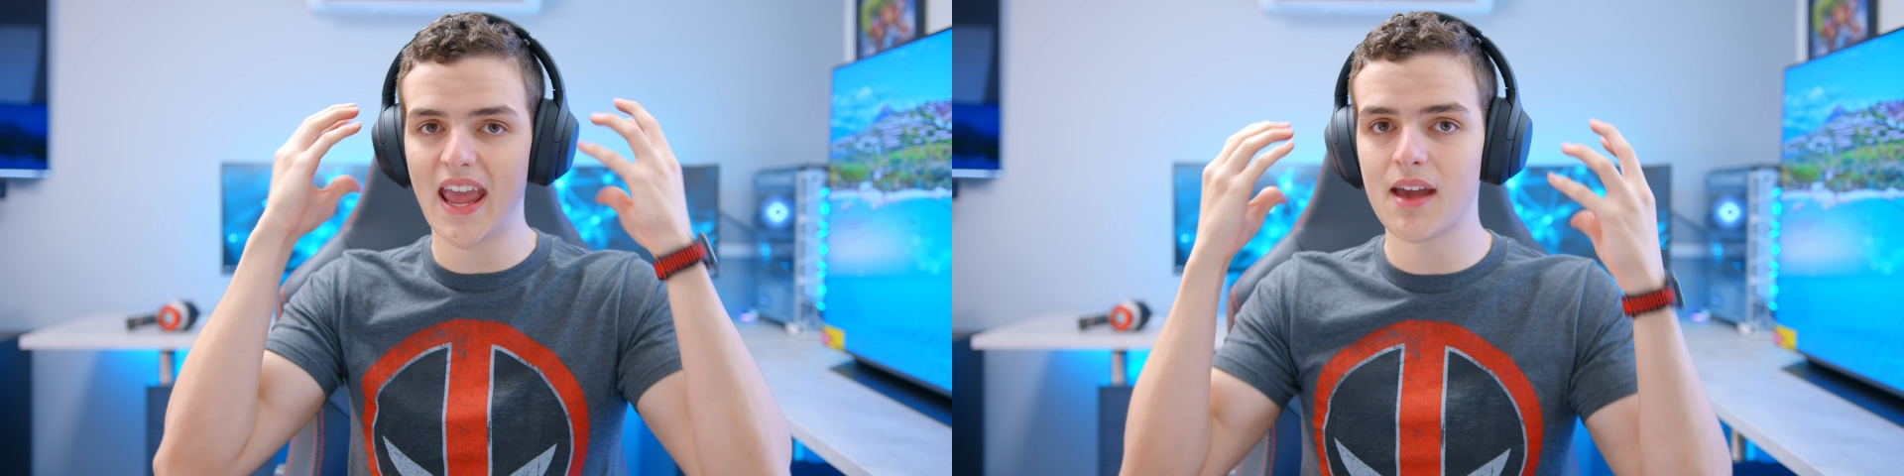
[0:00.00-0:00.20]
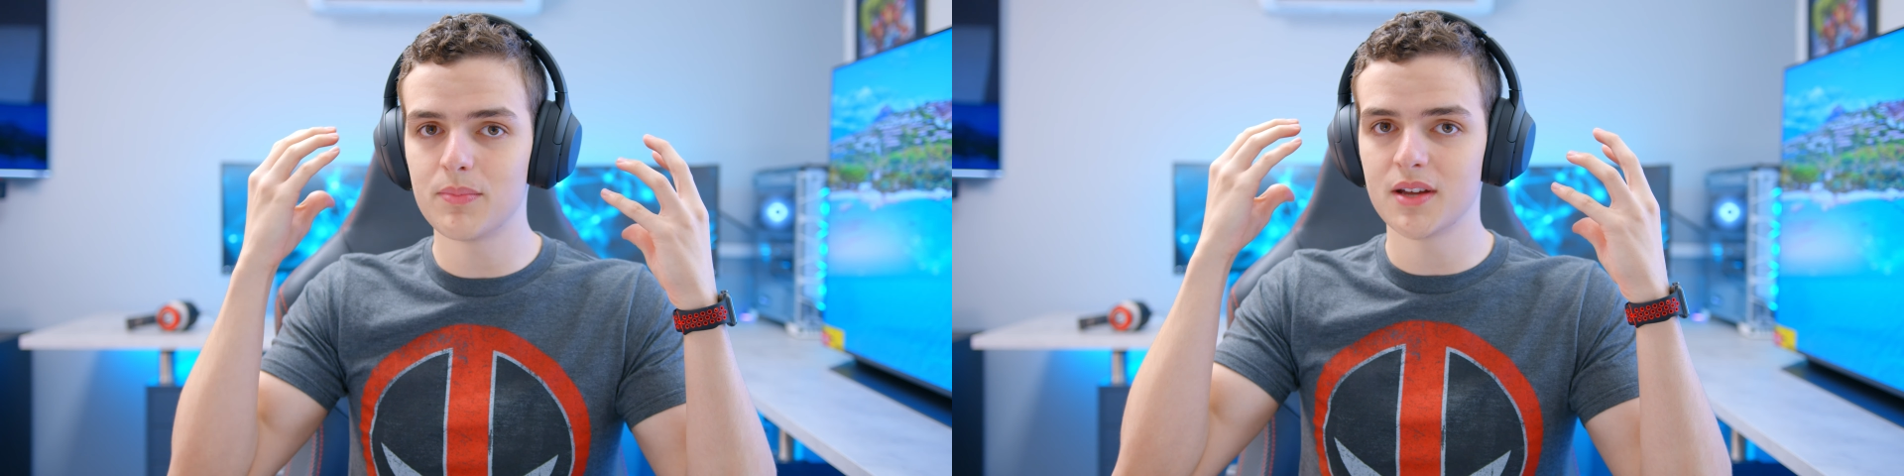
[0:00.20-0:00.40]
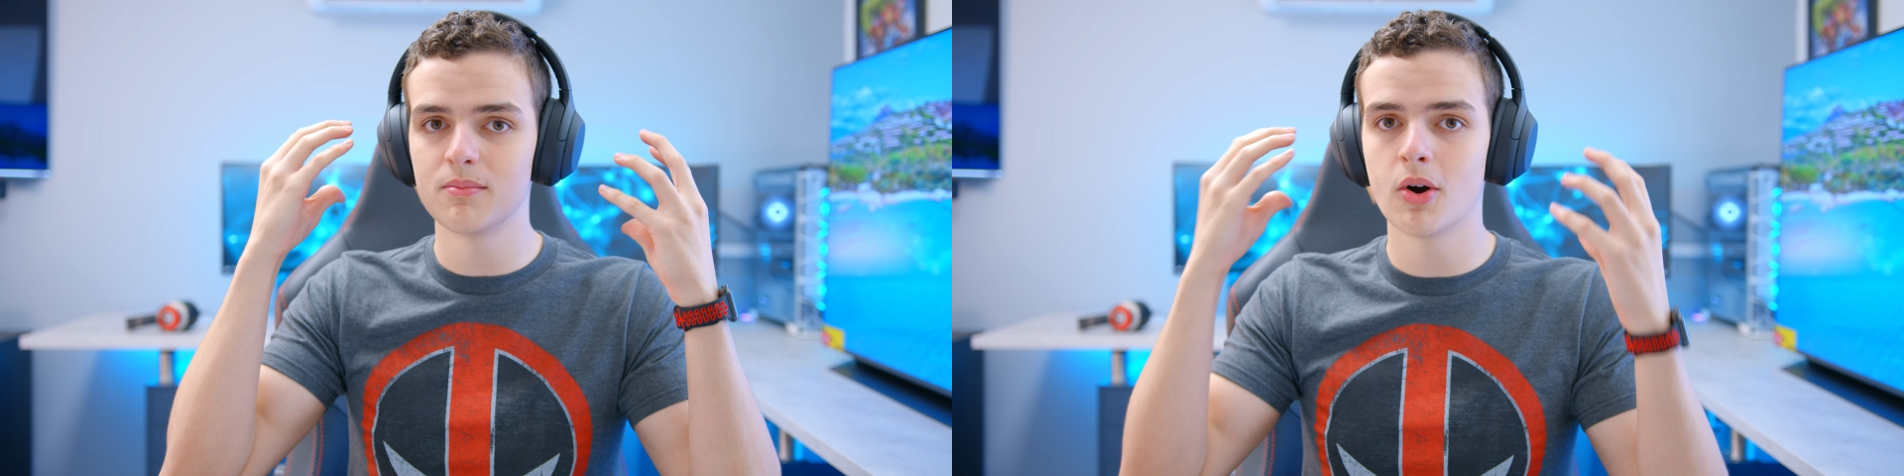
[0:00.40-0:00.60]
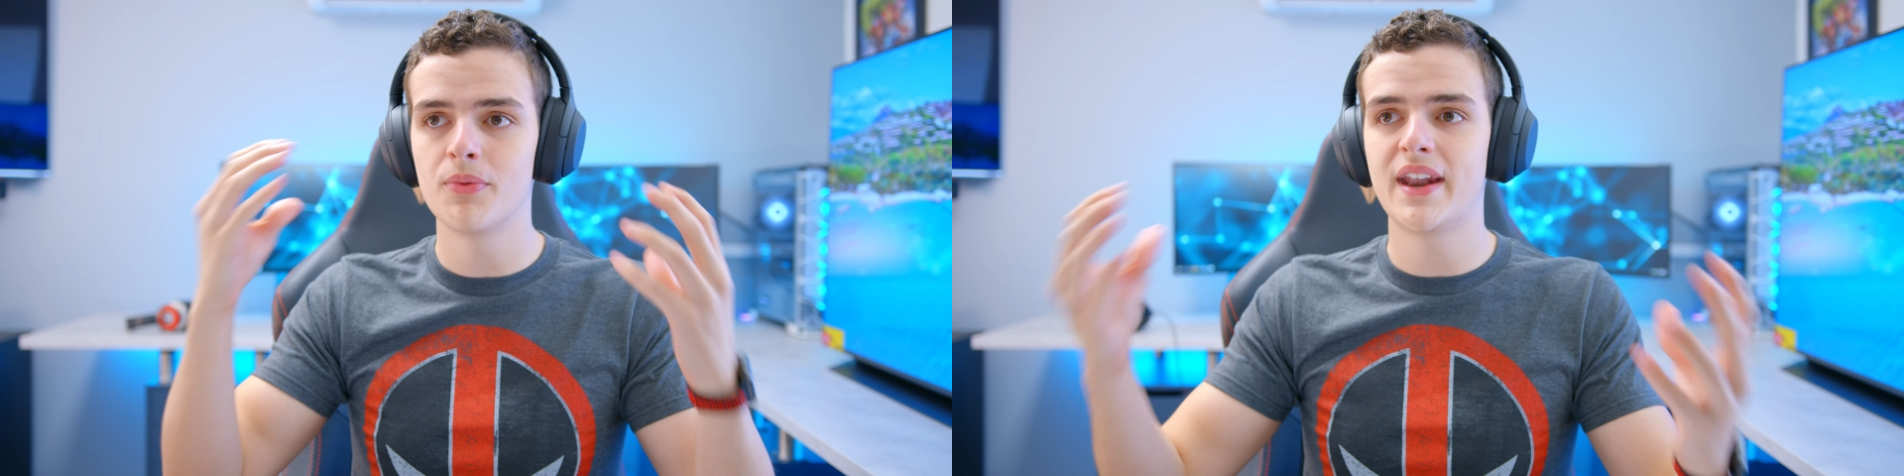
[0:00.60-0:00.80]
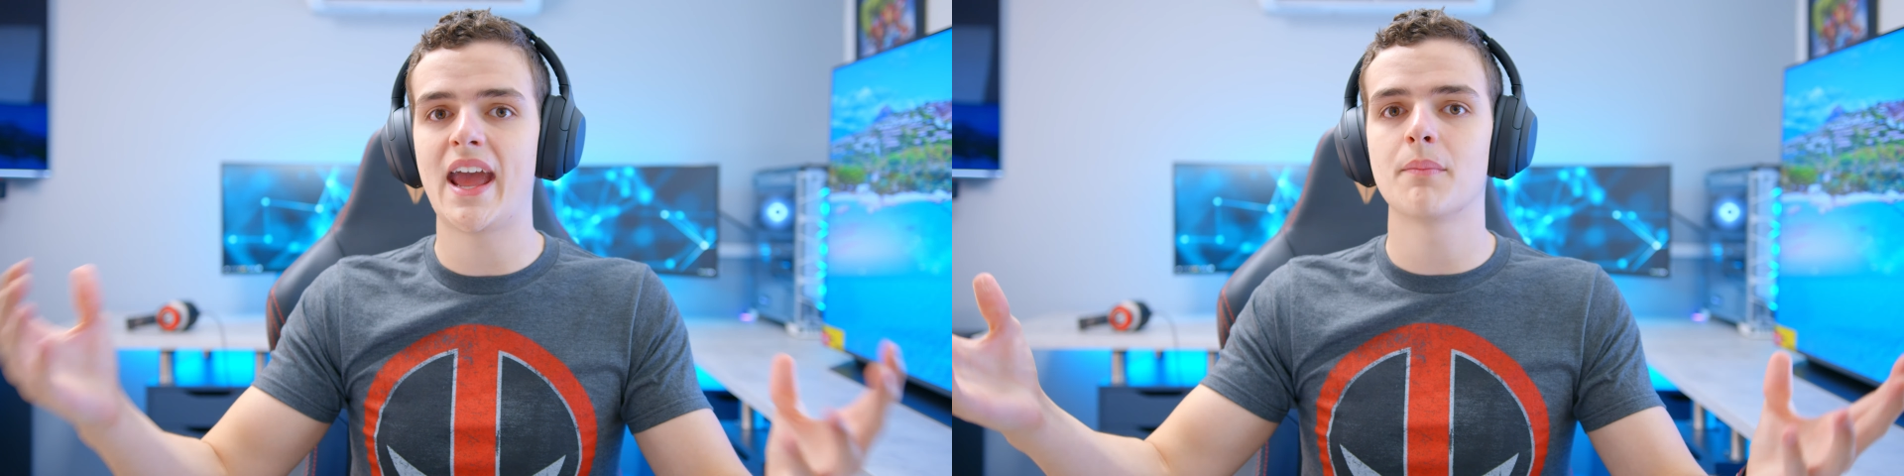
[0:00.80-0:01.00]
ambient
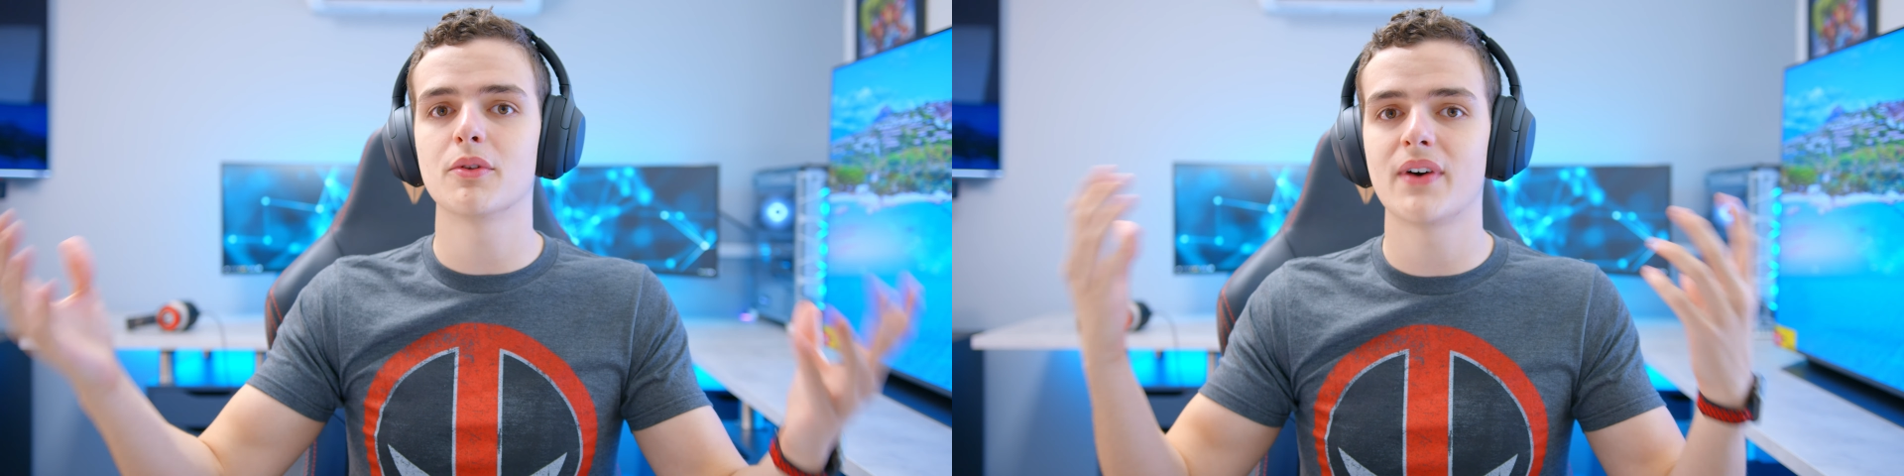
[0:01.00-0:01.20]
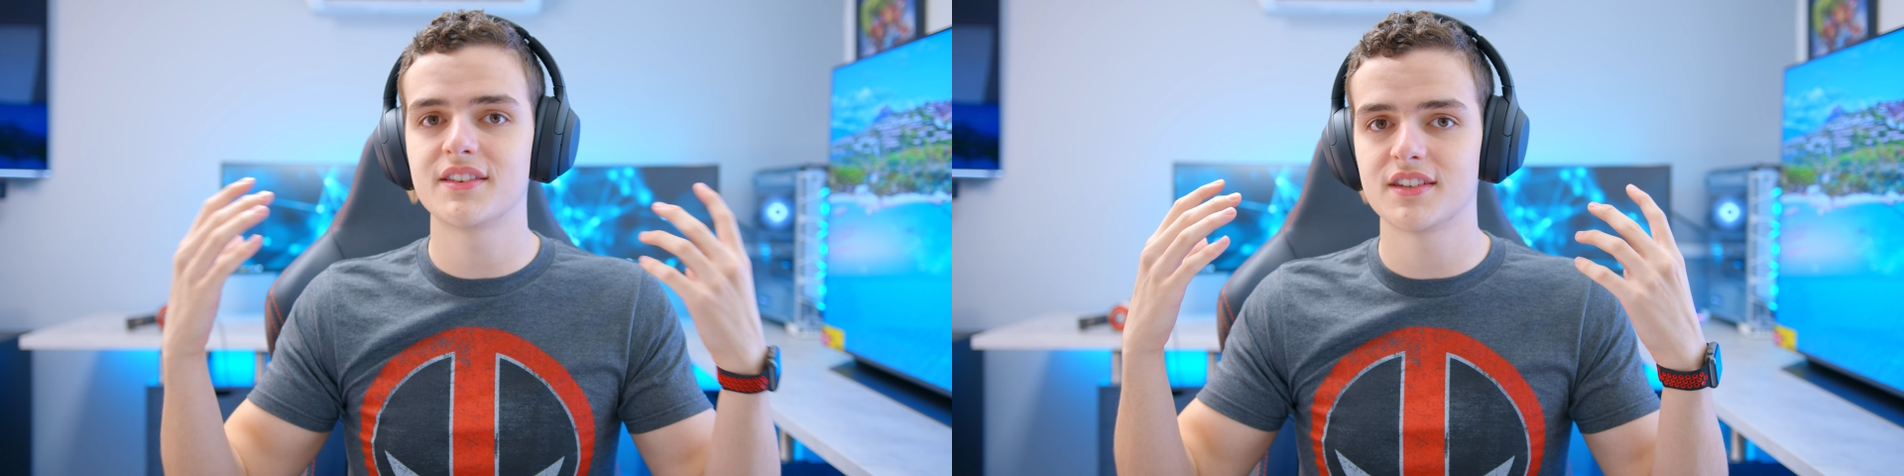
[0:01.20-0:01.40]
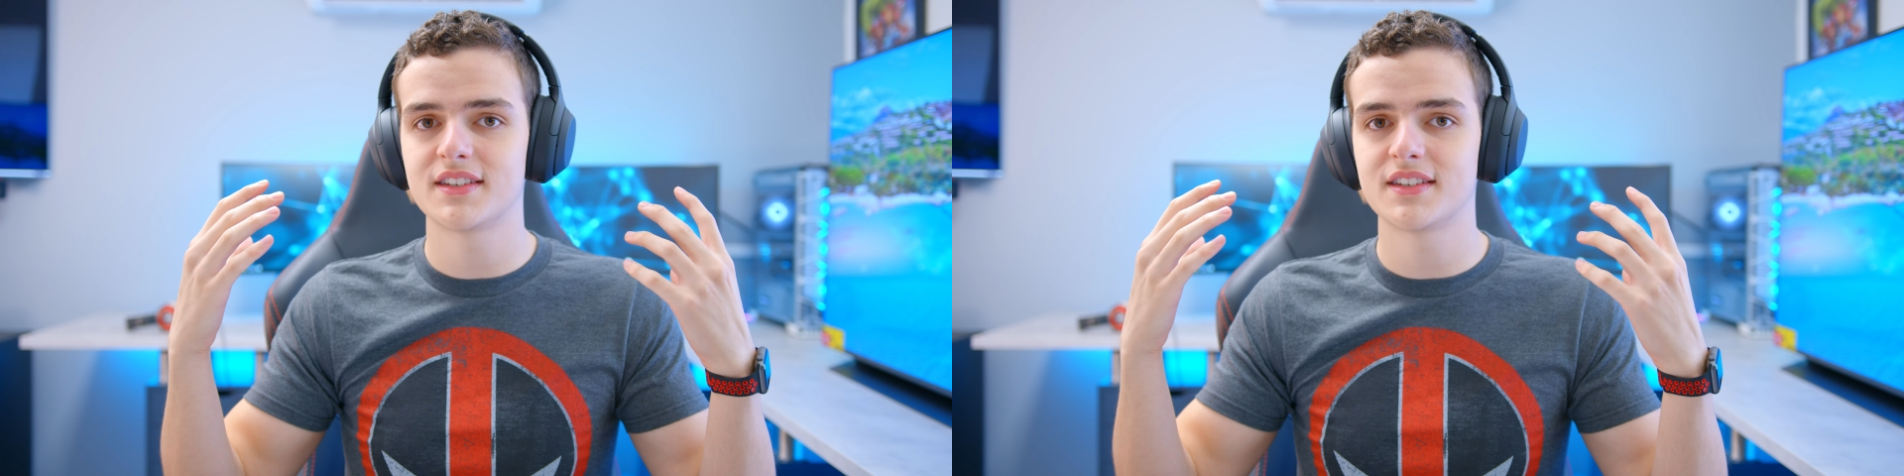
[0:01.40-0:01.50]
mode that amplifies the